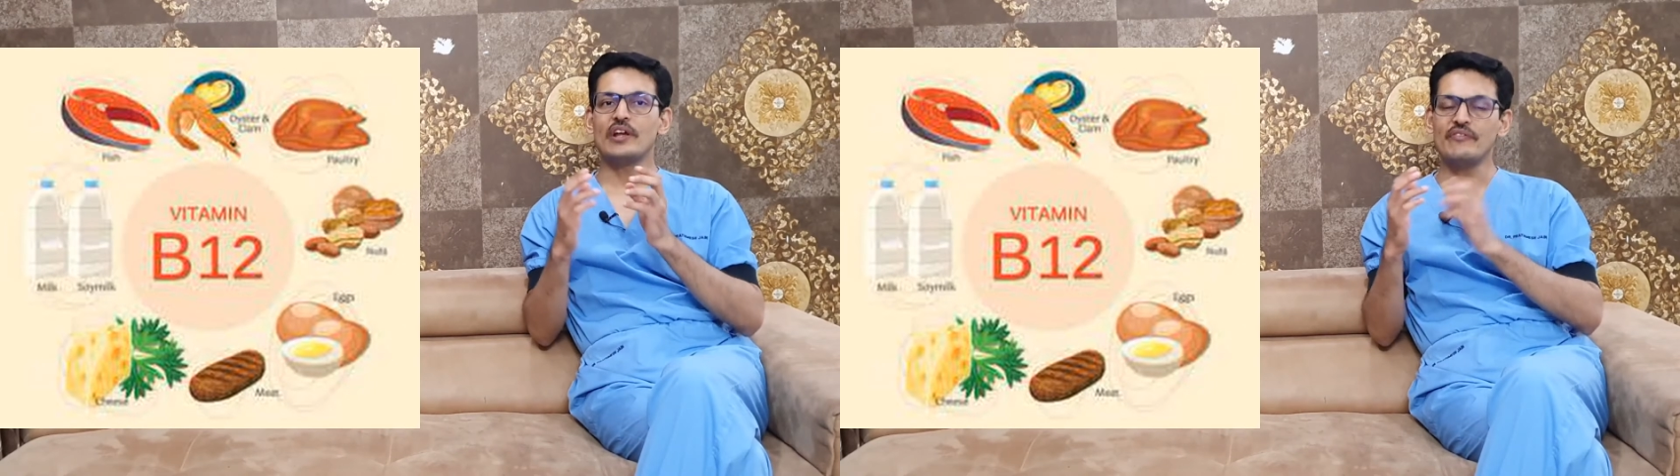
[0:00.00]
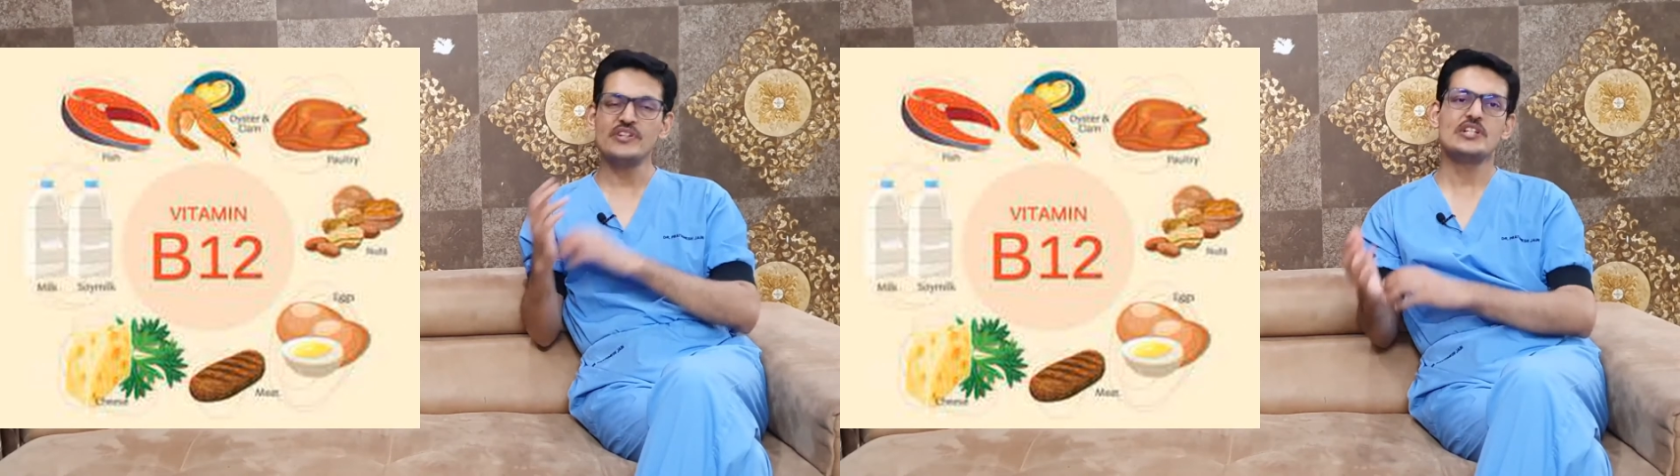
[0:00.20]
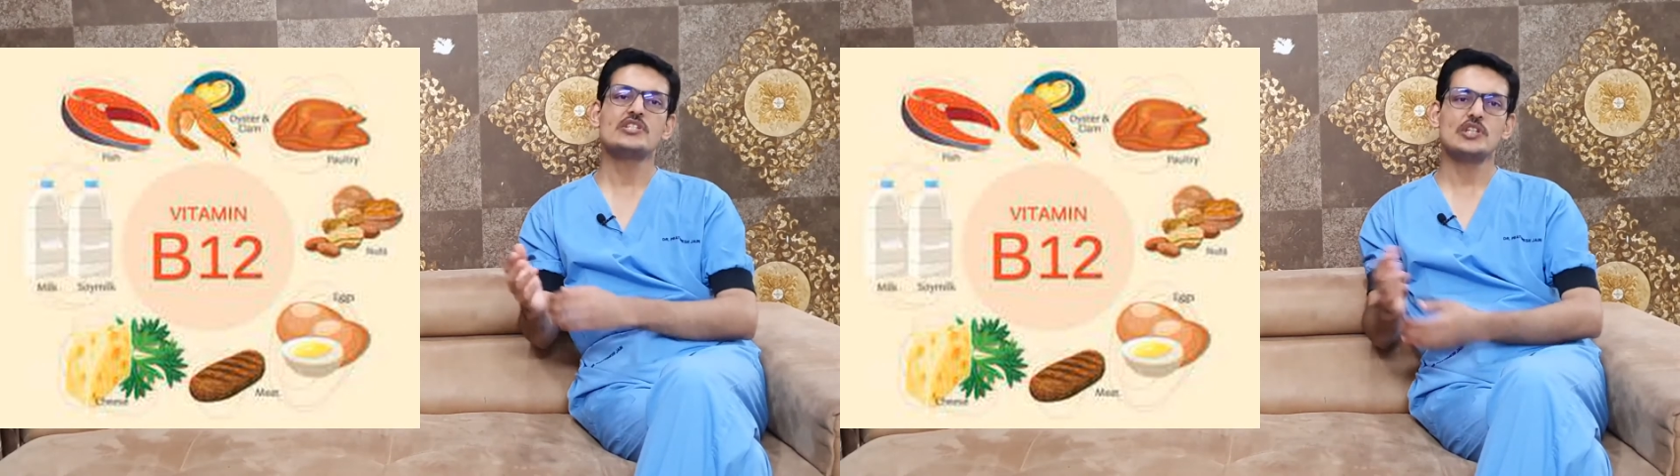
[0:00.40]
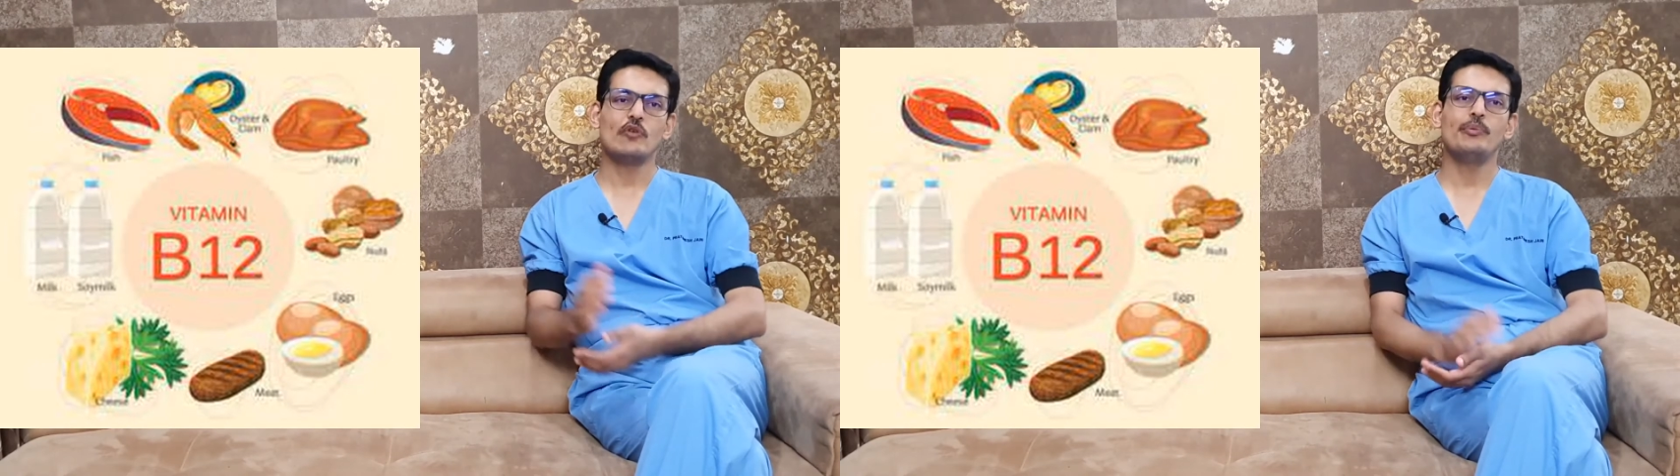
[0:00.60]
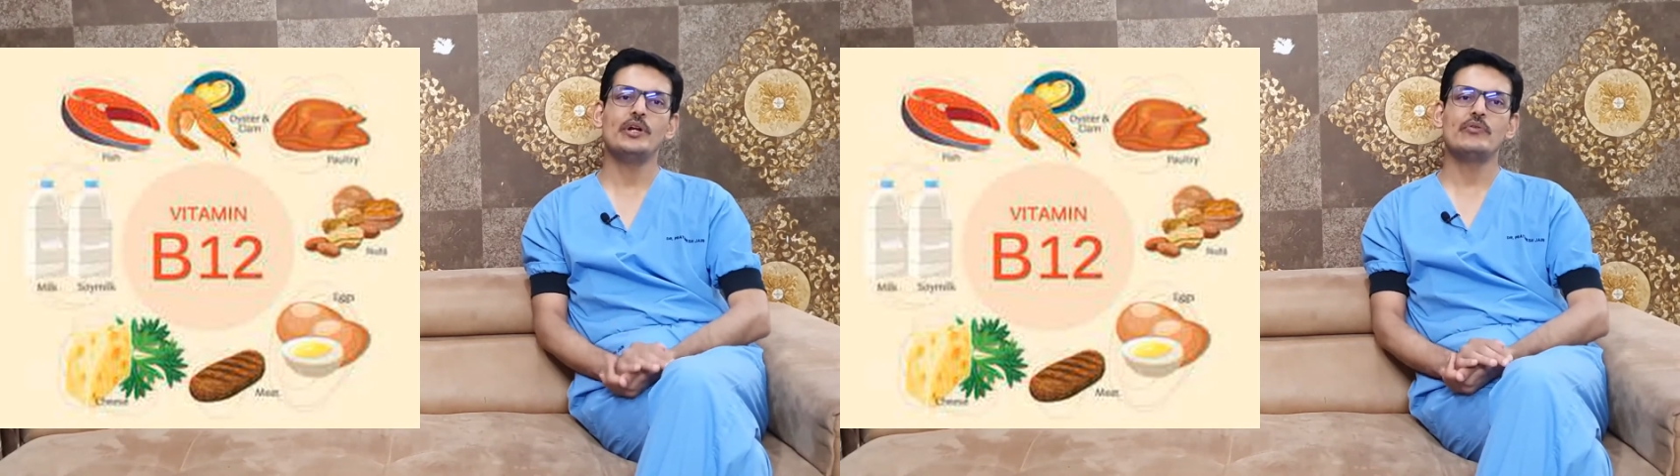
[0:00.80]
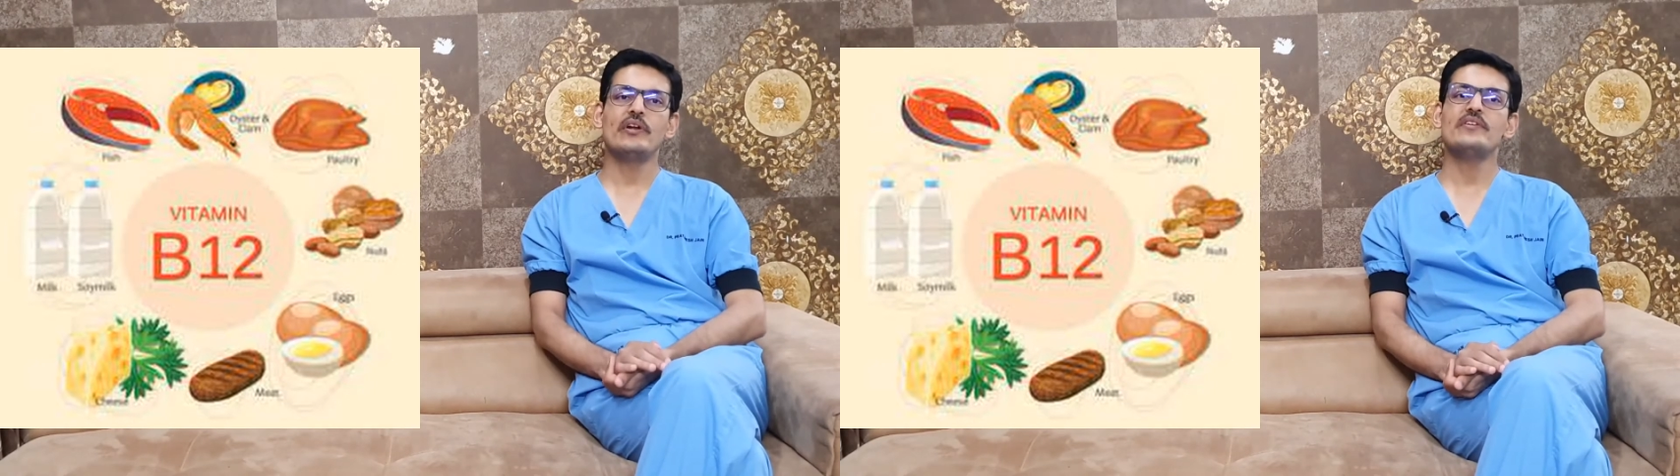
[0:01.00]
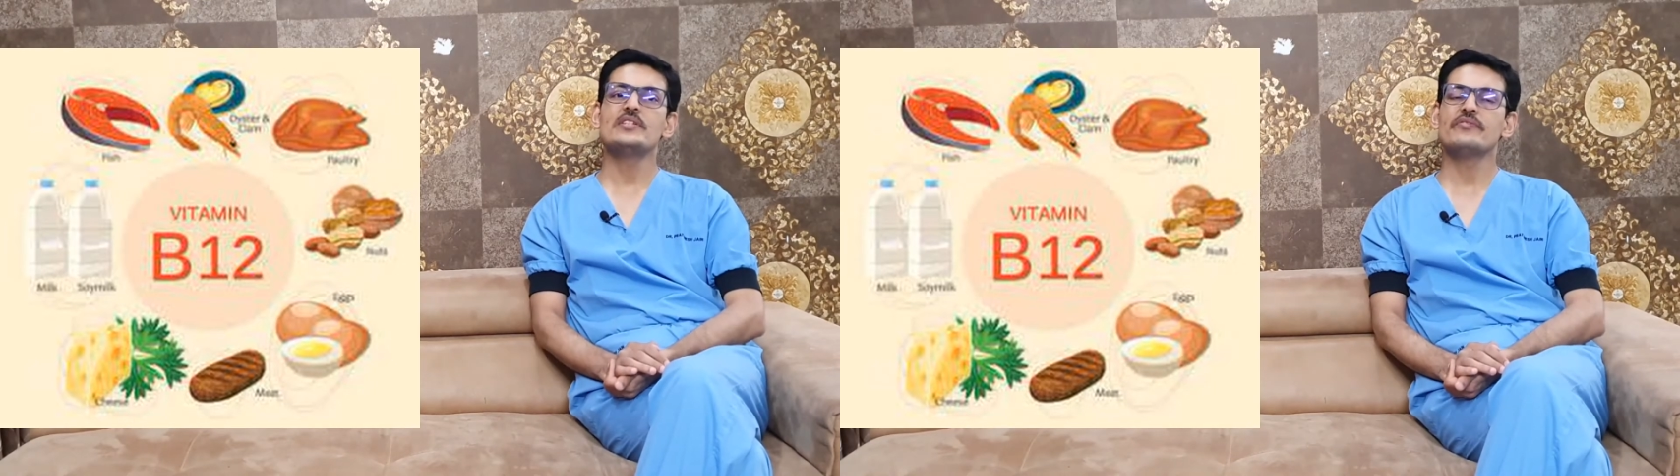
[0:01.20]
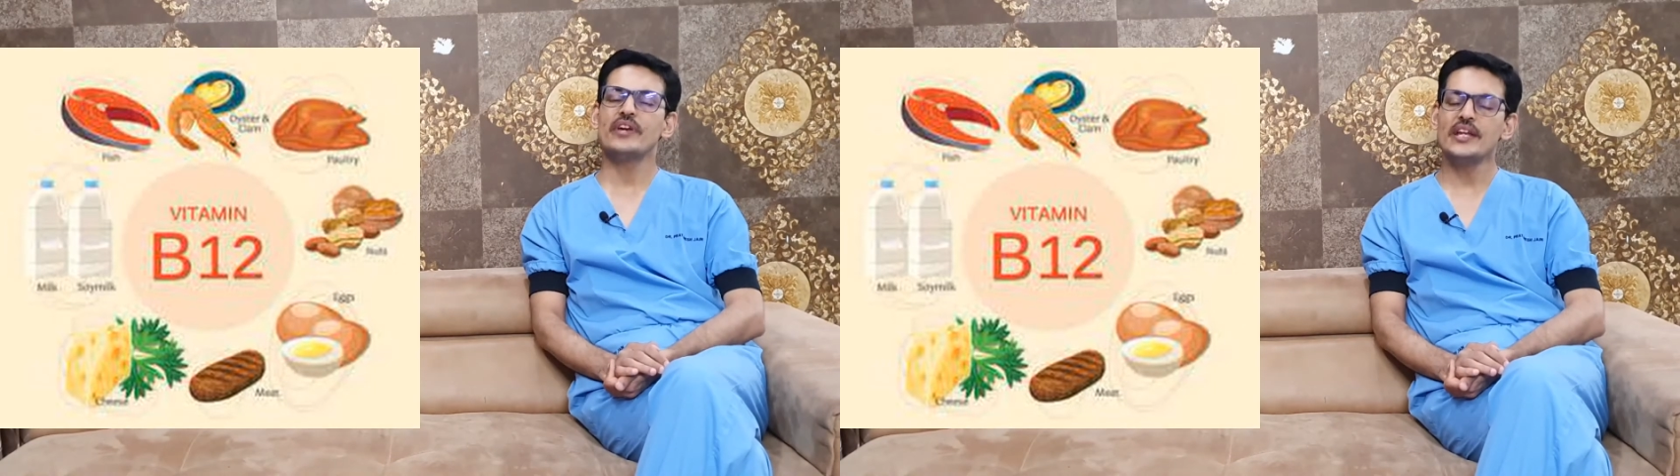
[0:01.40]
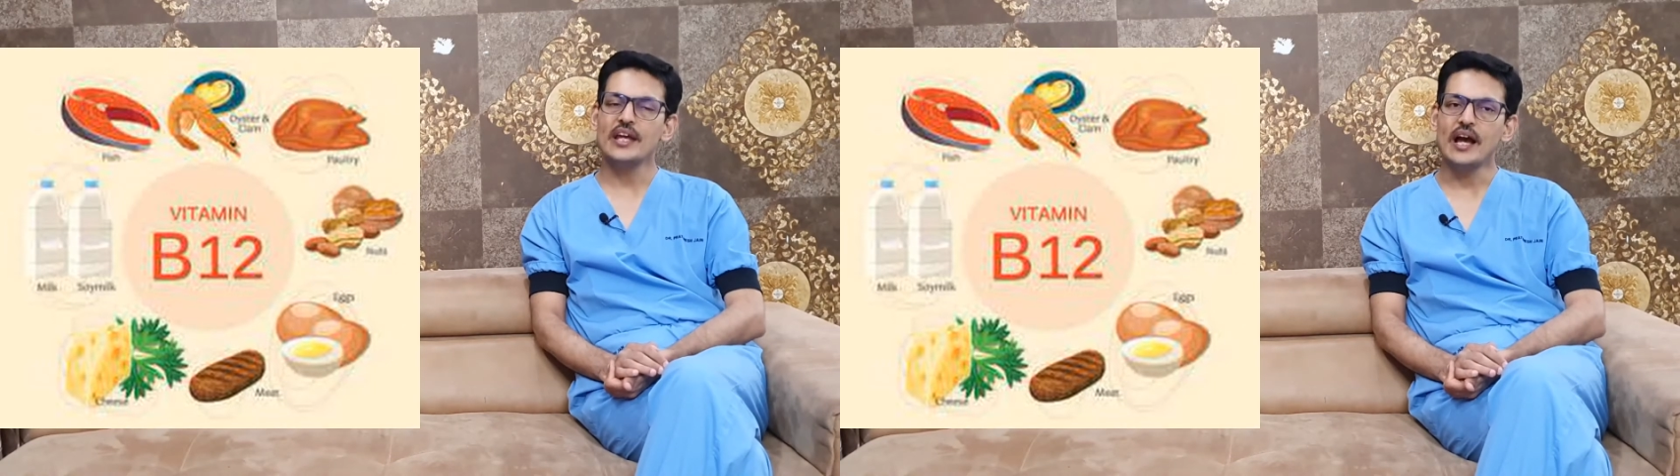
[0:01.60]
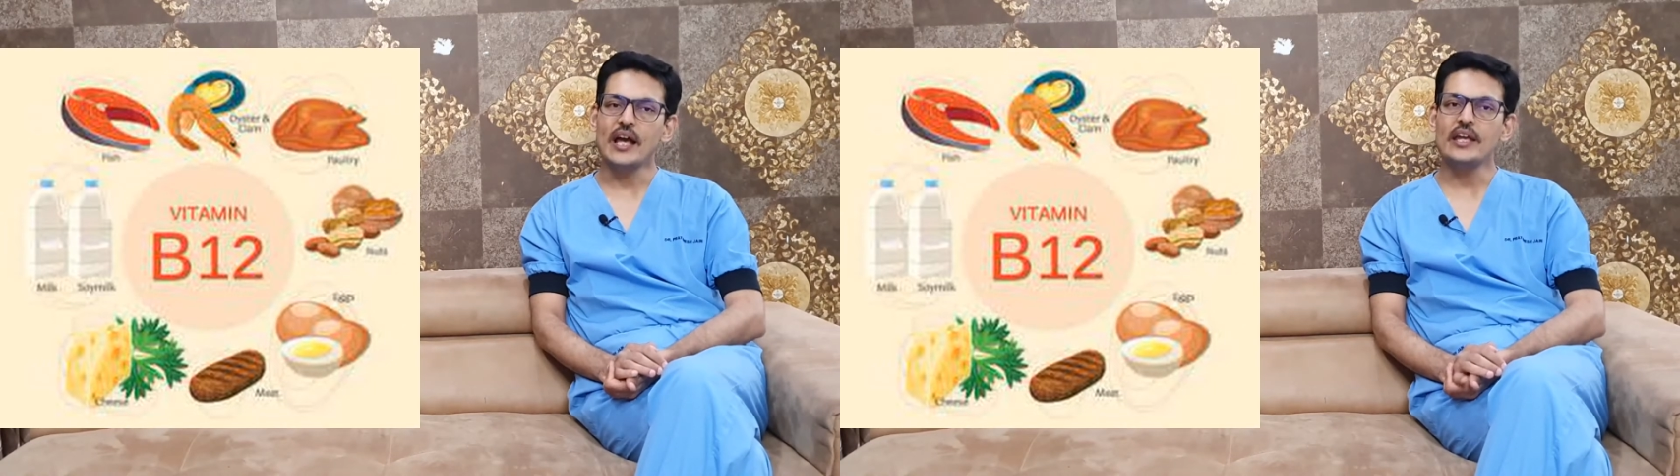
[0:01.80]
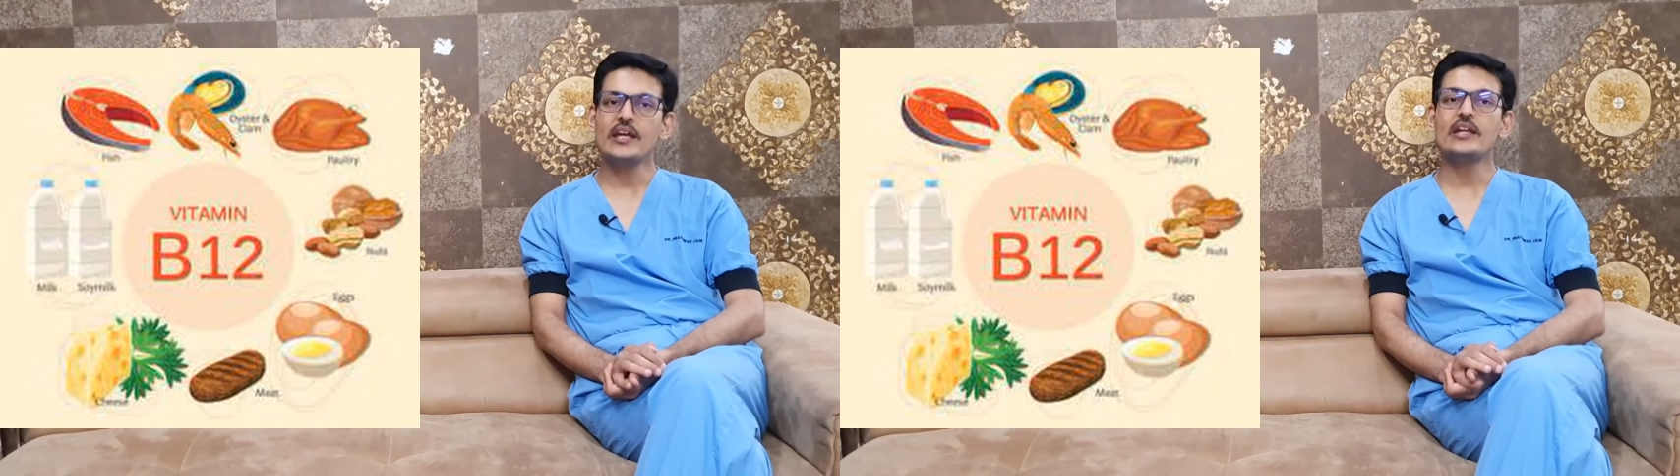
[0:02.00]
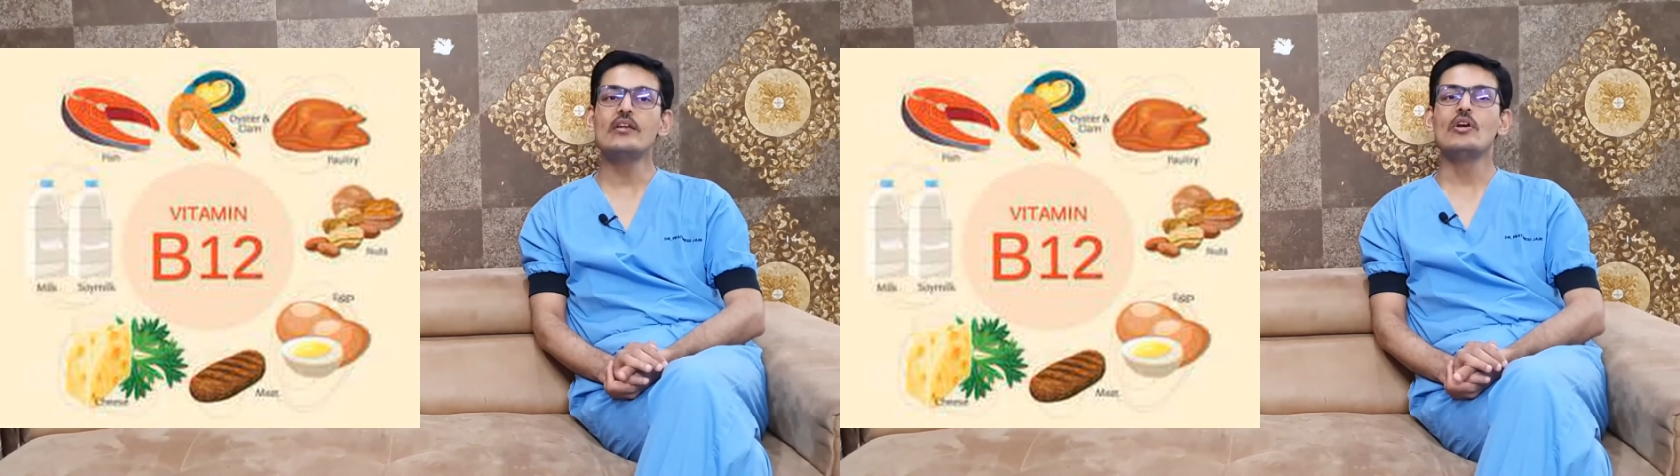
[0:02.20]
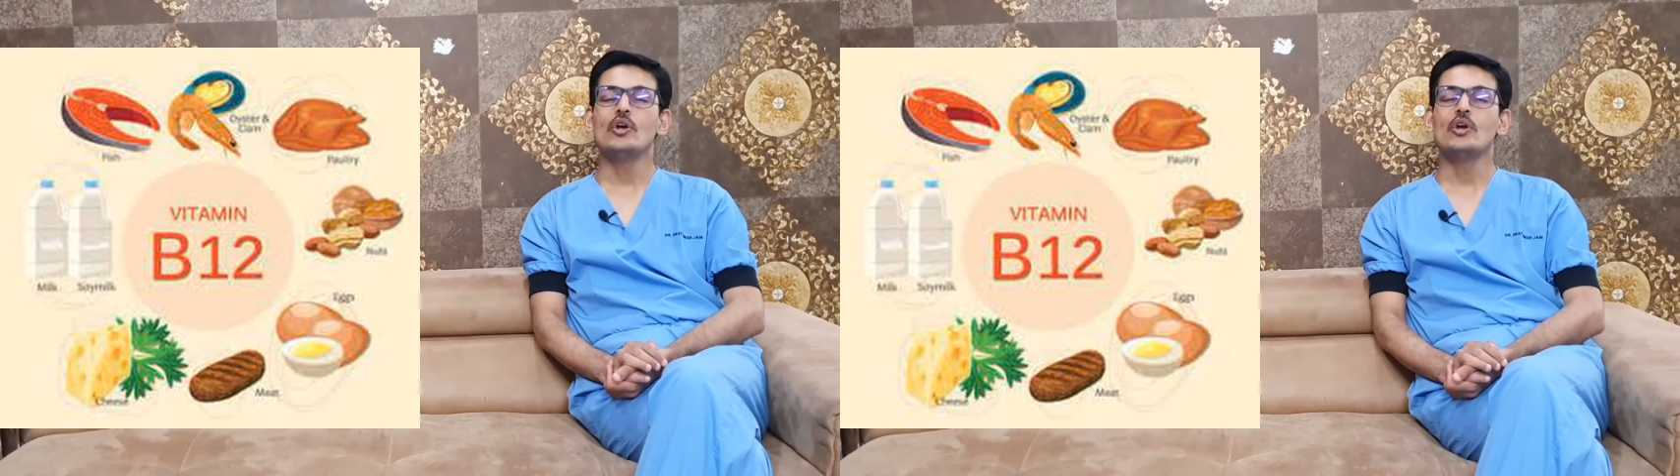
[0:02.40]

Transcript: deficiency of B12 is very high in